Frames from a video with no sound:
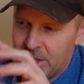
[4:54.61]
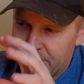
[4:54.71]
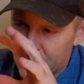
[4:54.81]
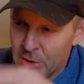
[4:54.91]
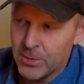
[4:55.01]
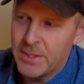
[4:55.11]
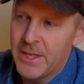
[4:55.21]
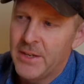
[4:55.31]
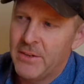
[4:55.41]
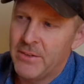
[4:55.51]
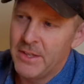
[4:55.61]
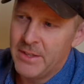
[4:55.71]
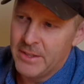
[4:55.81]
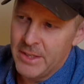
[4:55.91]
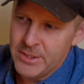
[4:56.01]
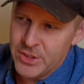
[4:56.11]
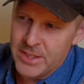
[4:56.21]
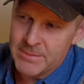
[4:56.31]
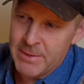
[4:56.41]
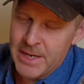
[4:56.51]
You have to lower it down and then
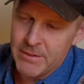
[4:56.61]
adjust back